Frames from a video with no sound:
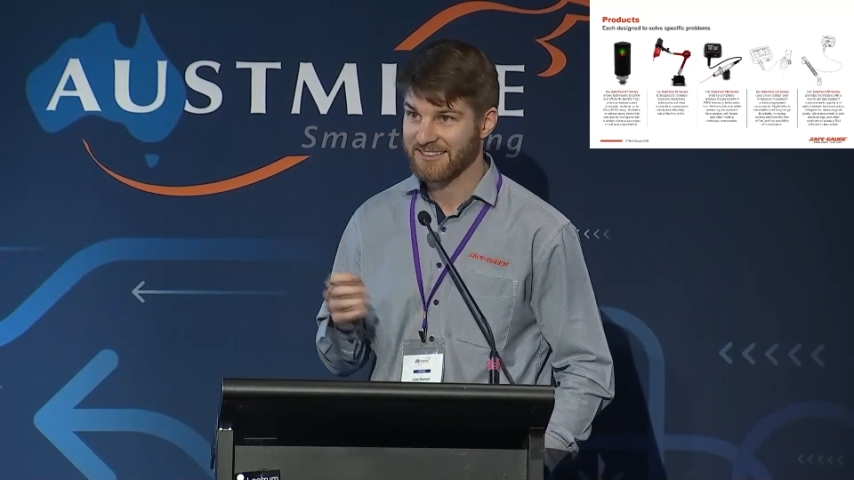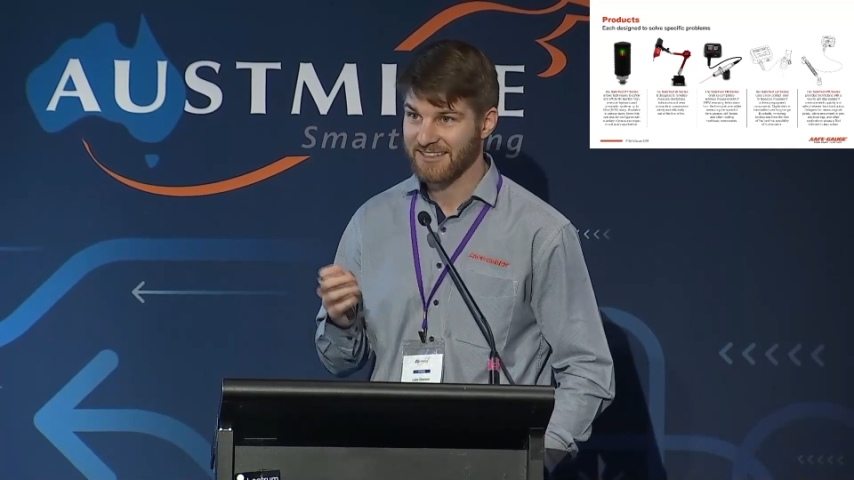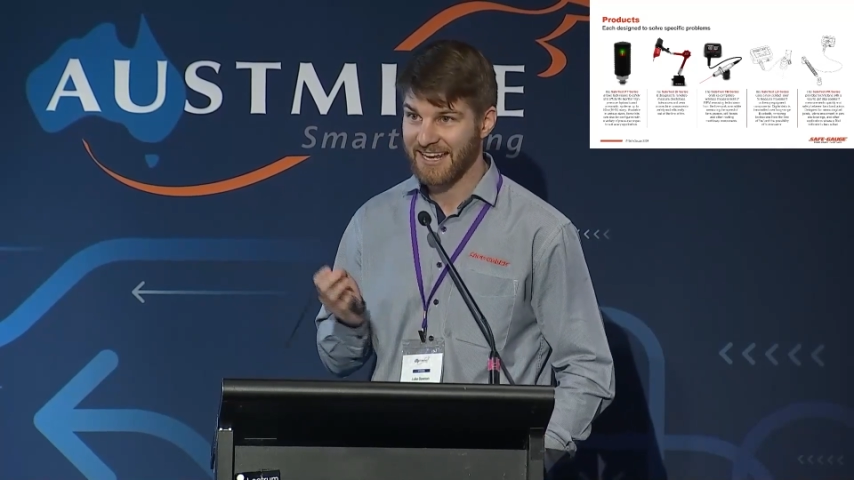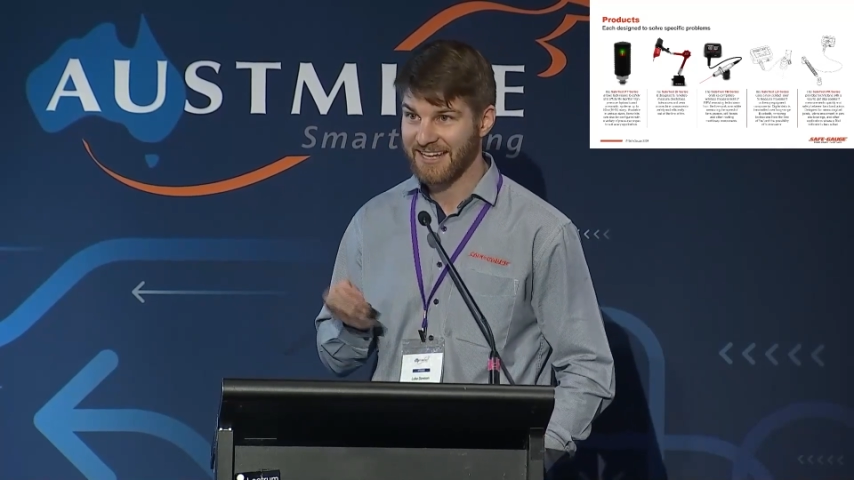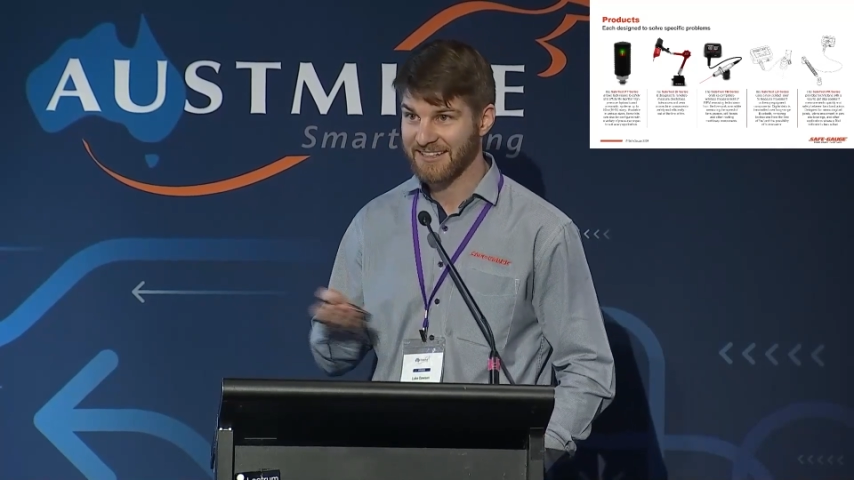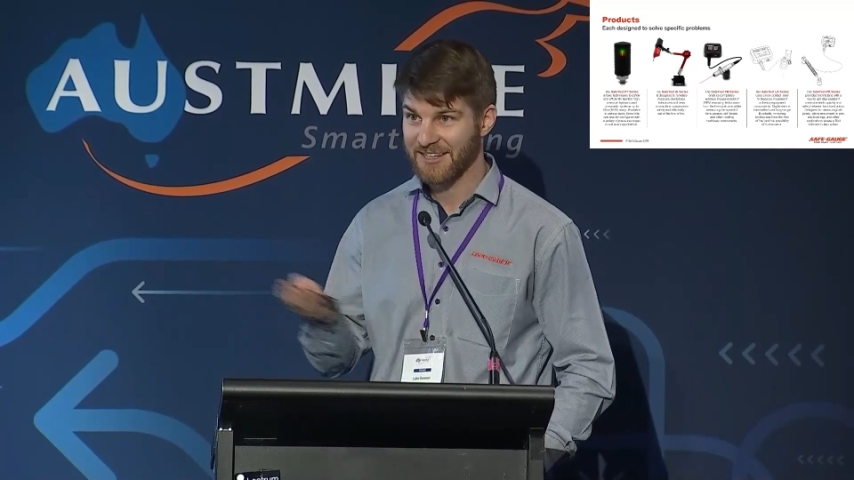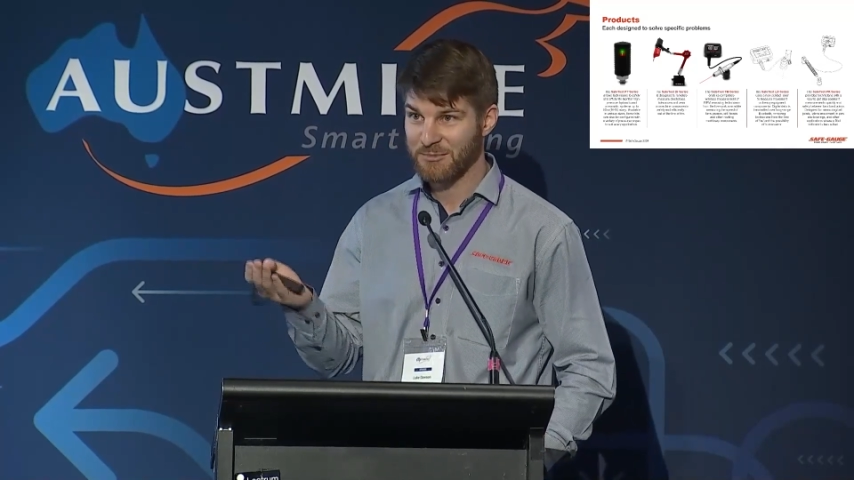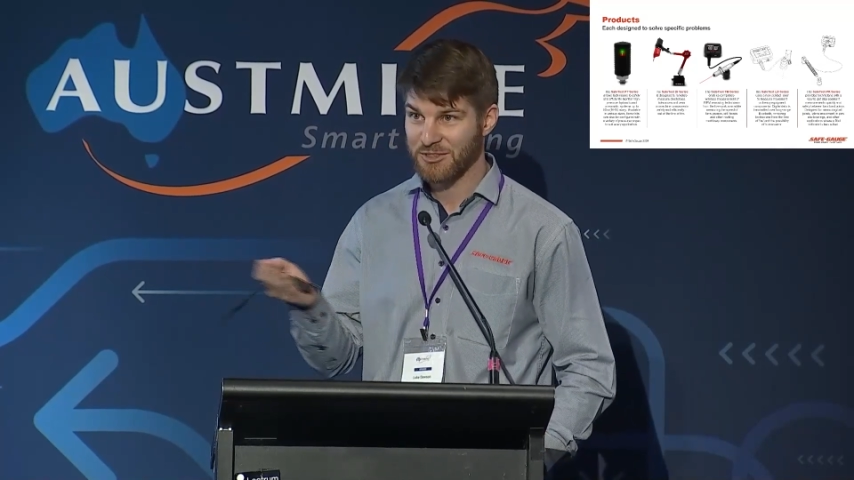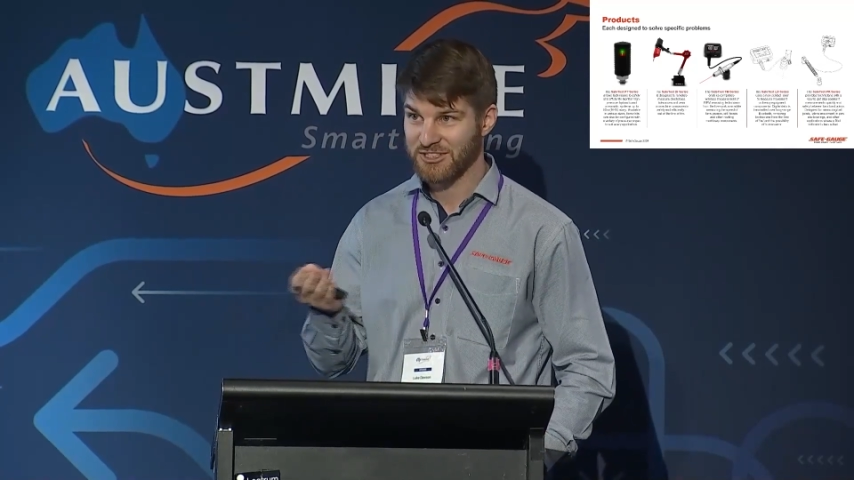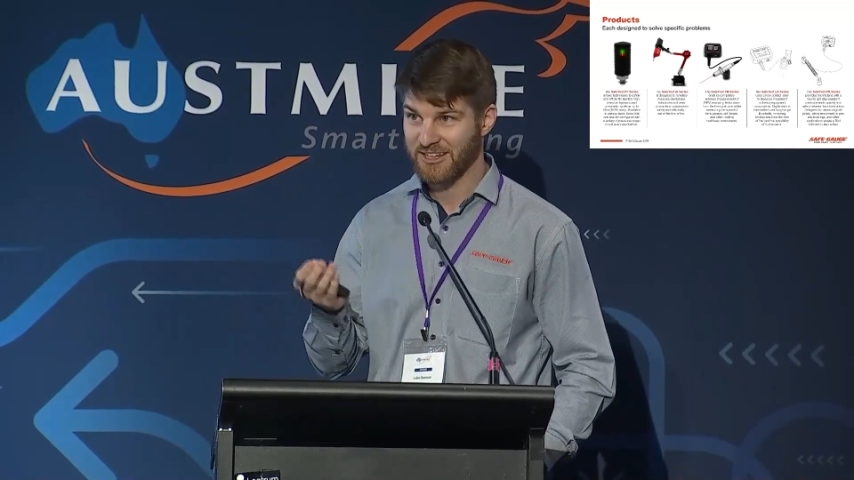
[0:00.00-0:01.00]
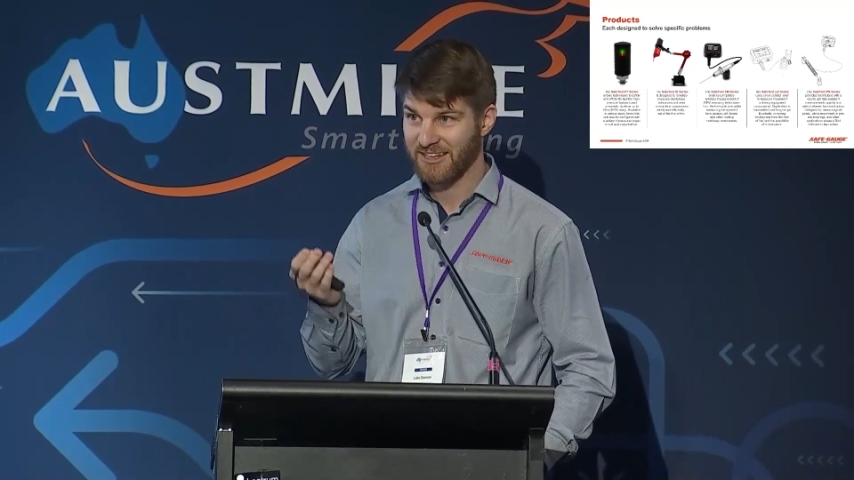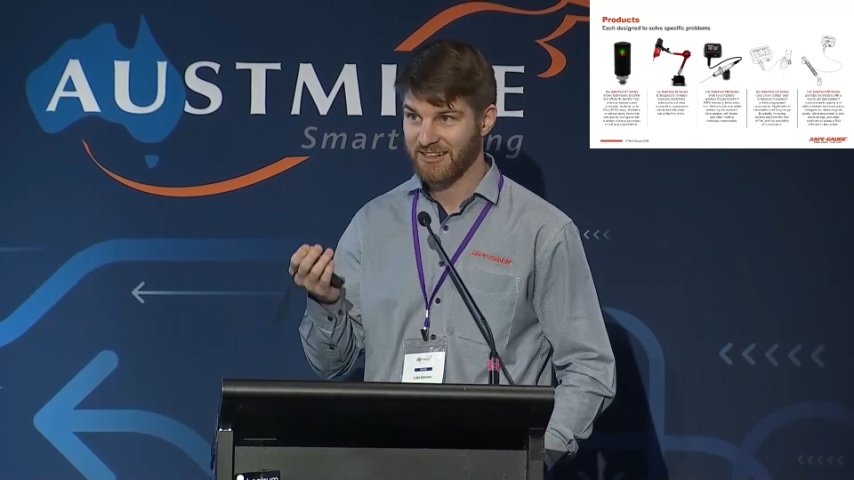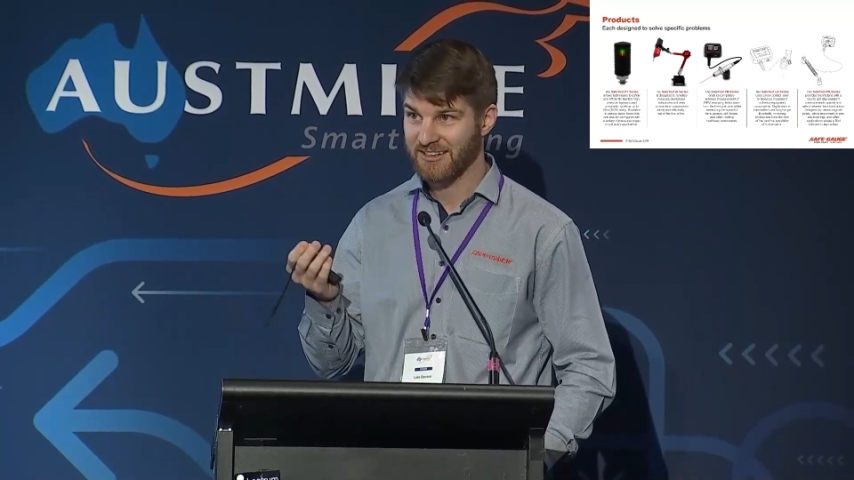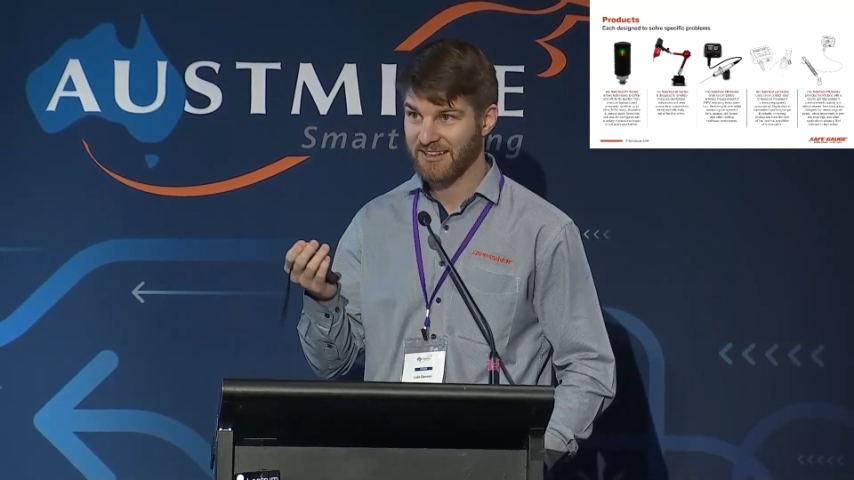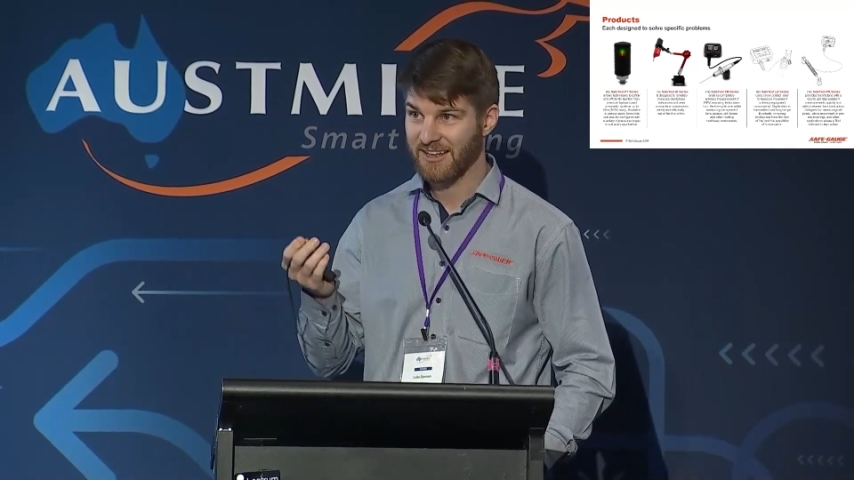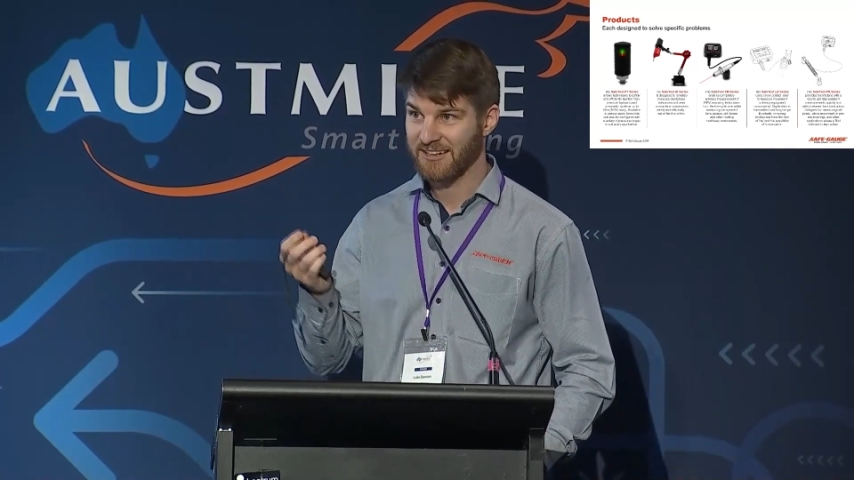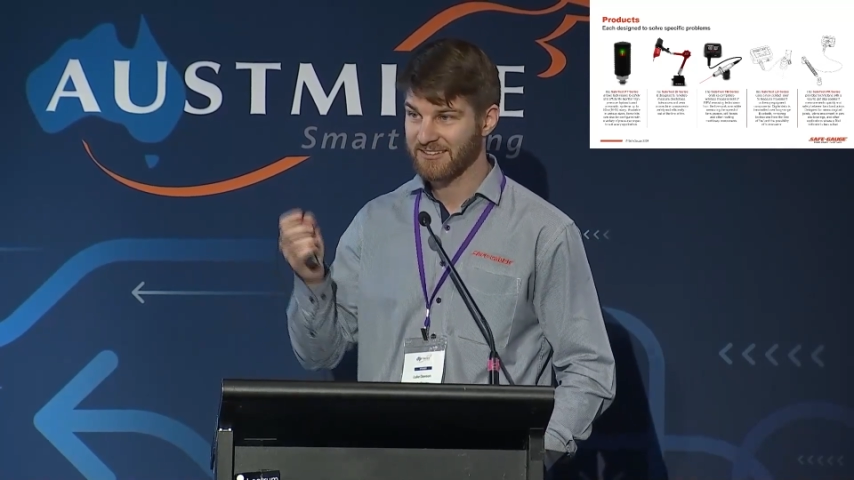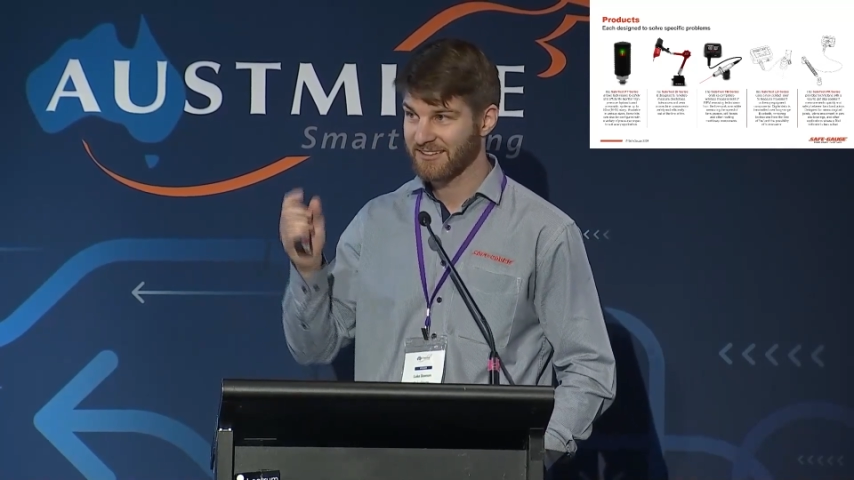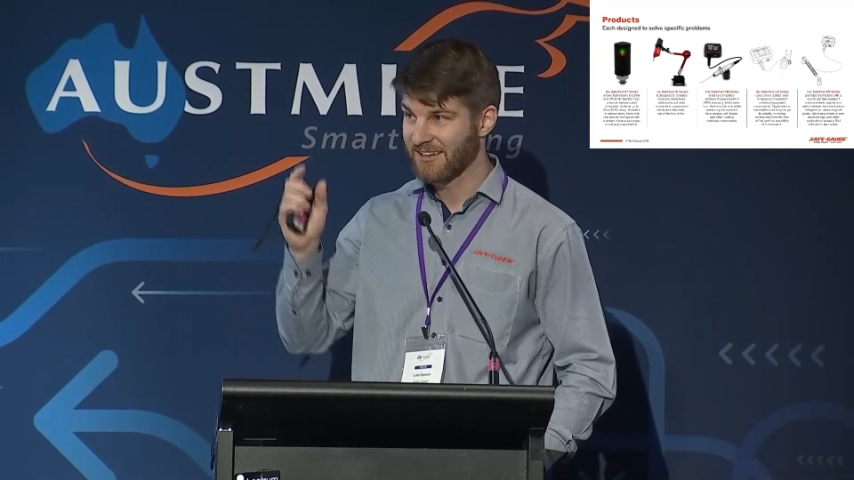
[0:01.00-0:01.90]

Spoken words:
to lay under the machine and